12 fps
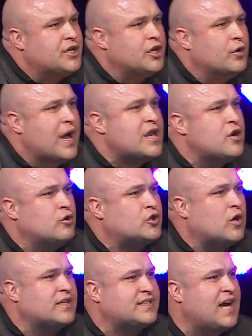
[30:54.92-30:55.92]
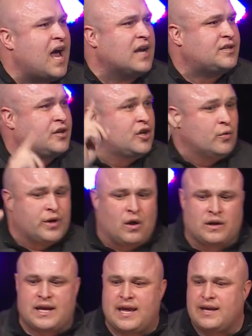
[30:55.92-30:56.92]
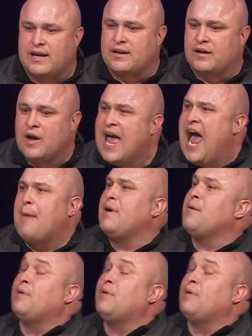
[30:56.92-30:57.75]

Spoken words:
do, and you trust God to do what only he can do. How many